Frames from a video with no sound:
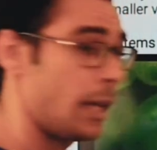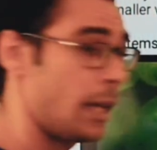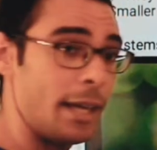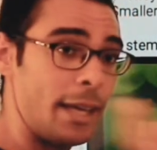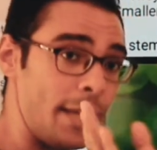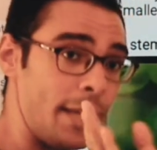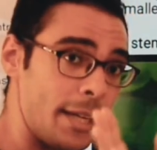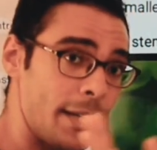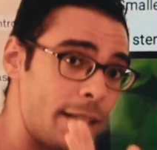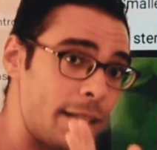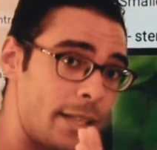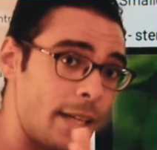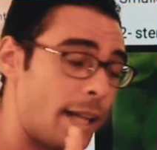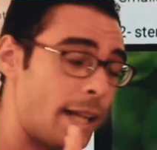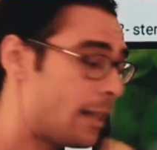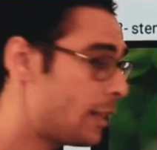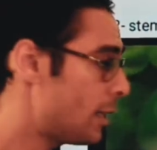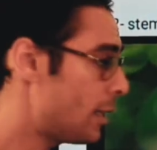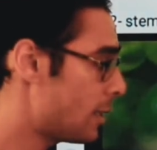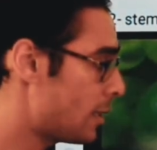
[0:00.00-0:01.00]
Here
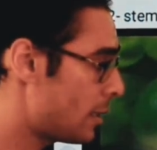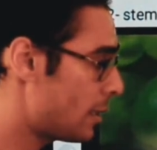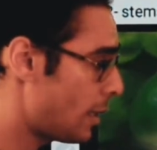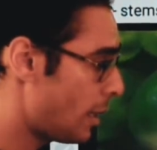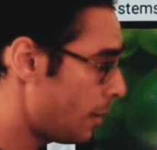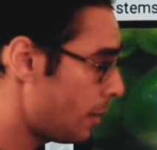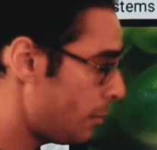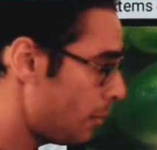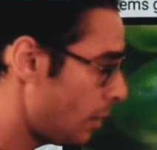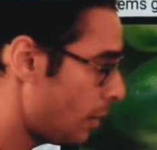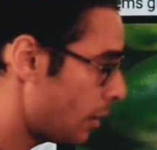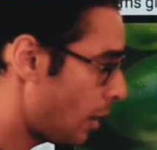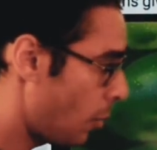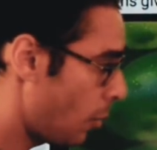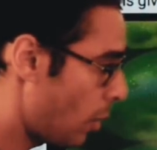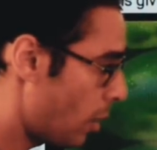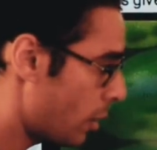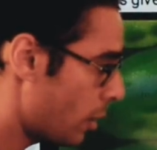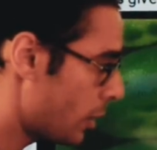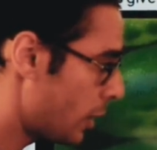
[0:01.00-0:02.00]
in the stem, the
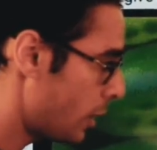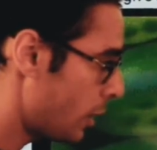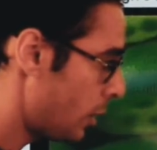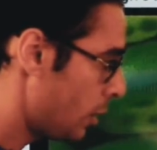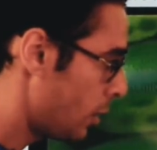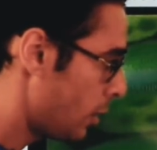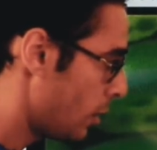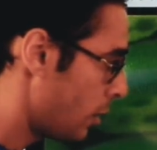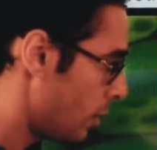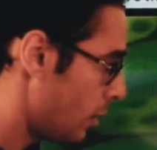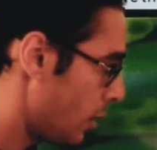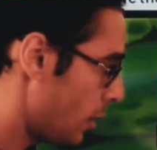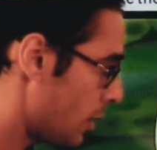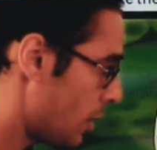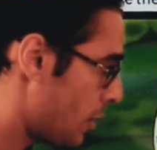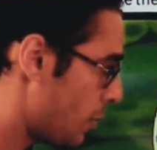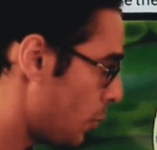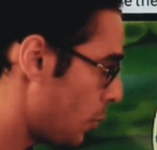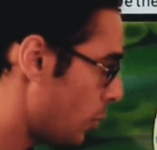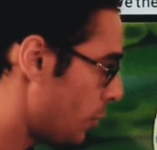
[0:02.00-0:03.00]
water
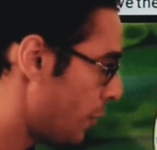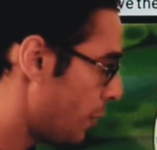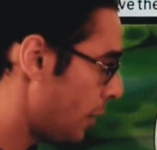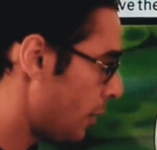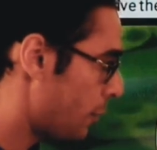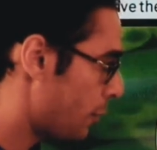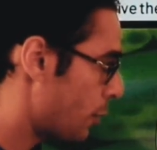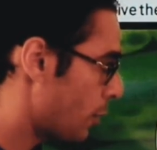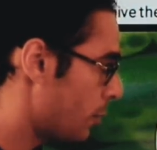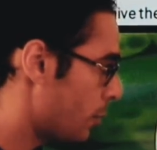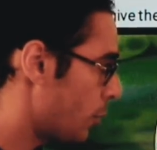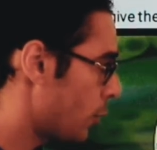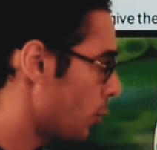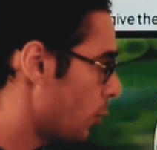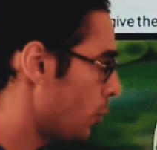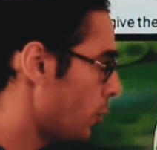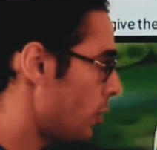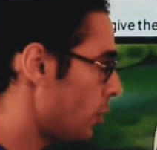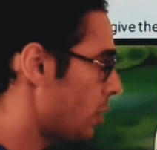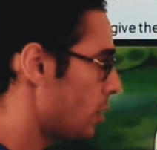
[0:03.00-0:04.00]
is moving from
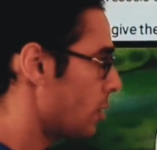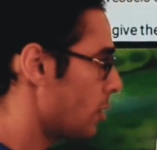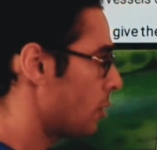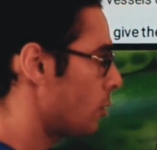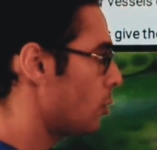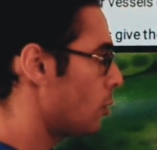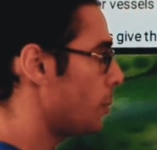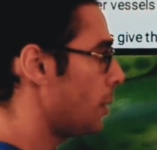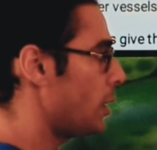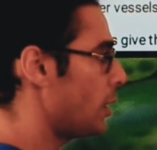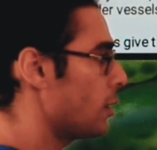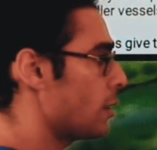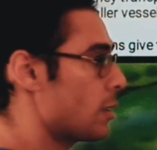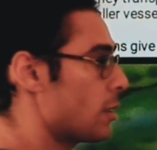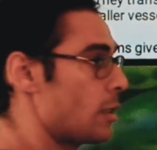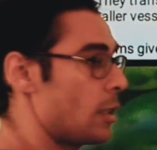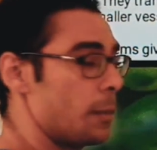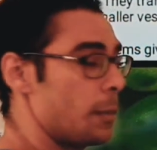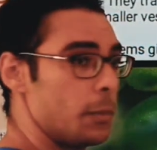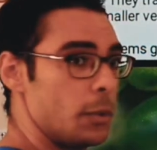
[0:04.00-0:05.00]
roots to be
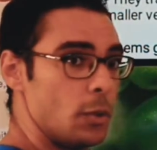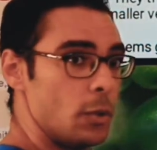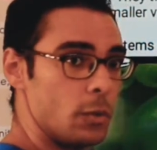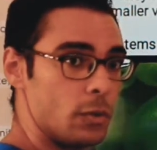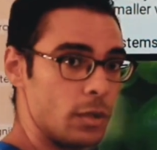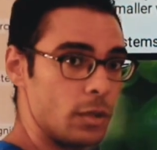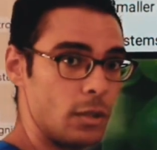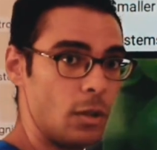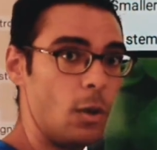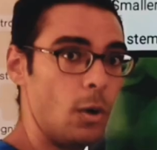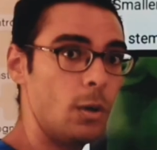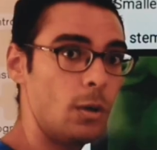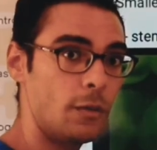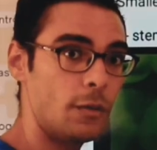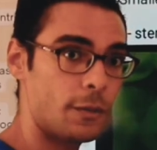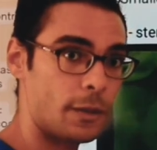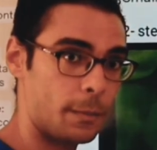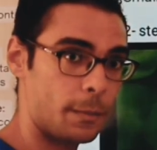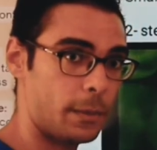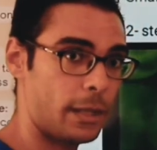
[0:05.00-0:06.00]
distributed all
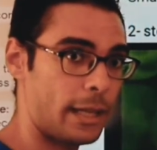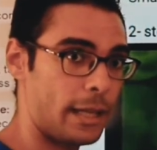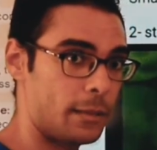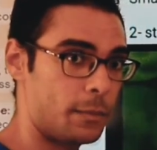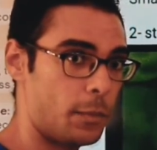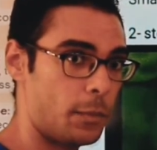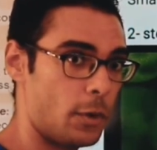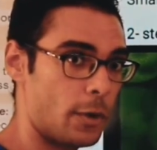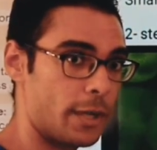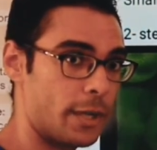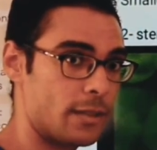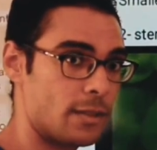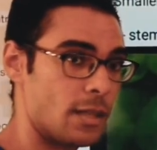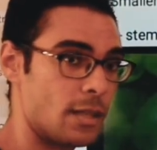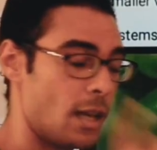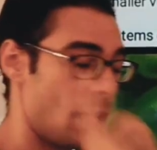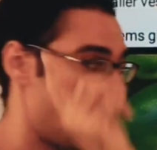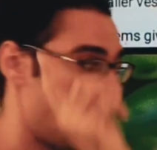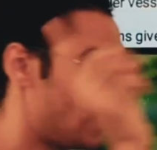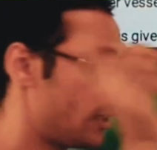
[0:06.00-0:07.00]
over plant parts.
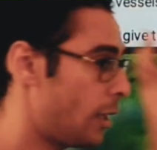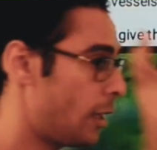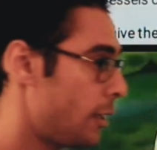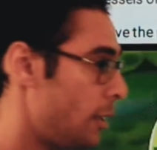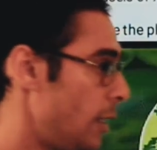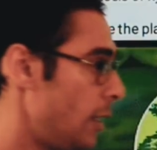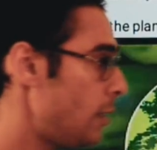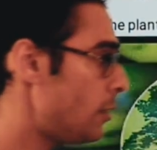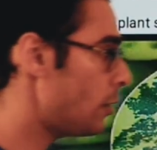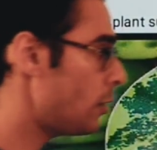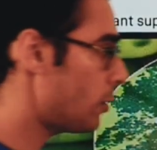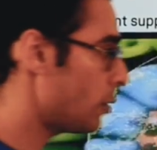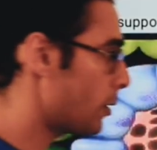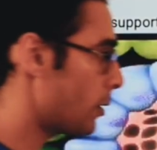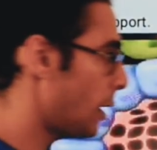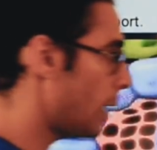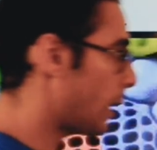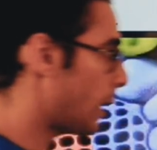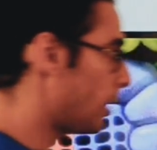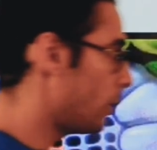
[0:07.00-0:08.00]
And I need you to
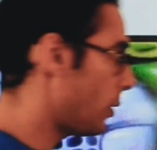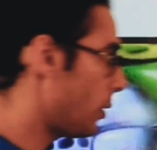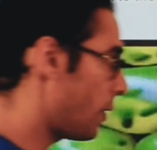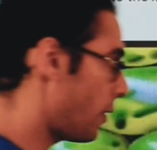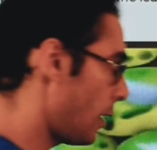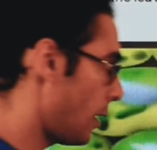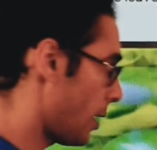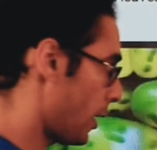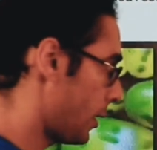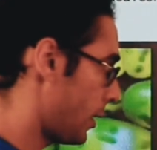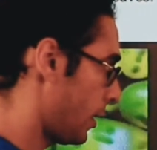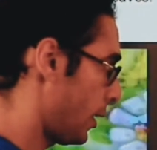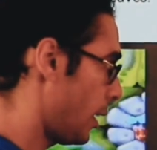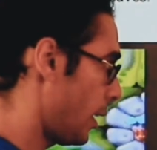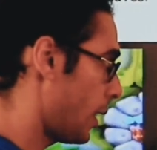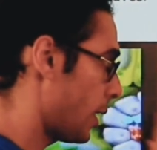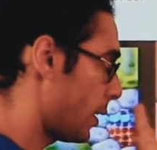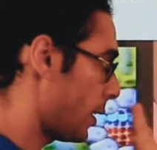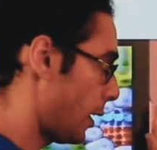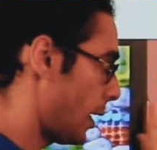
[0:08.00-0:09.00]
take a look there,
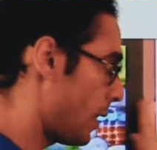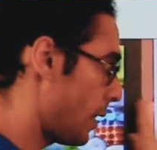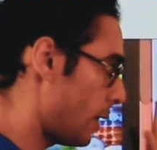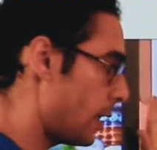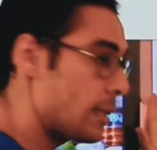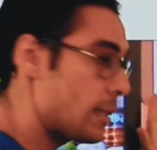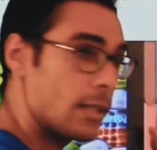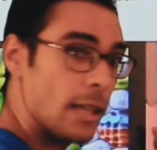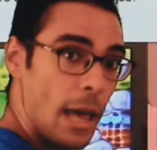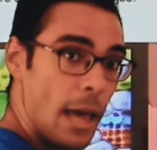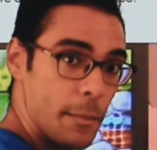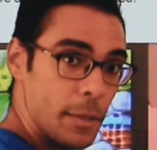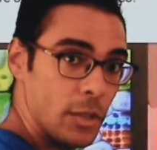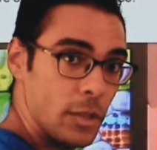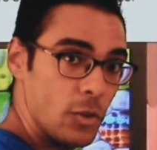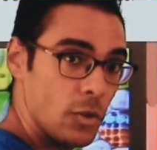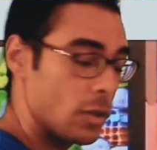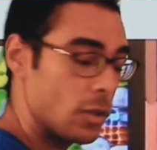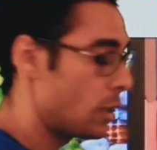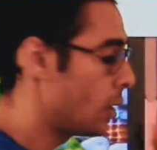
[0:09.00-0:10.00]
here in this
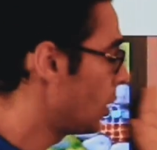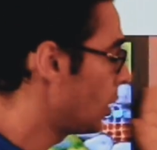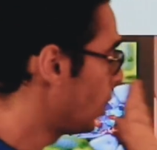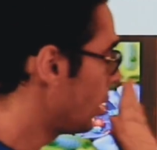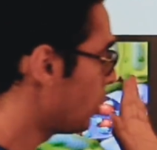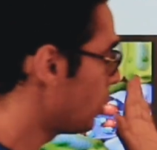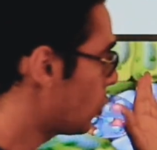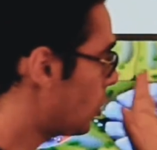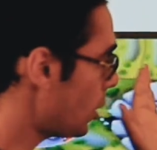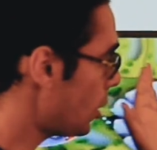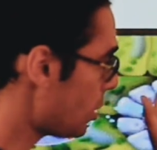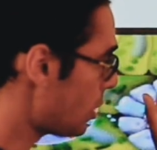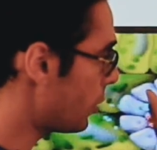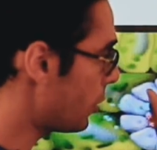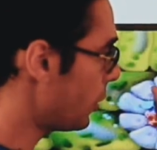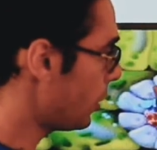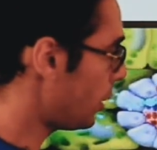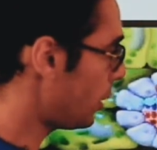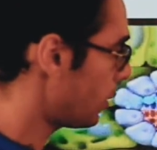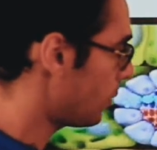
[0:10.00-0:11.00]
image. Just
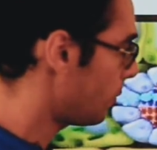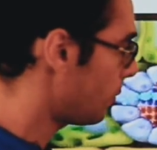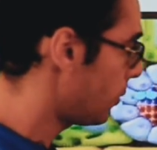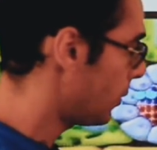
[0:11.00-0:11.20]
look.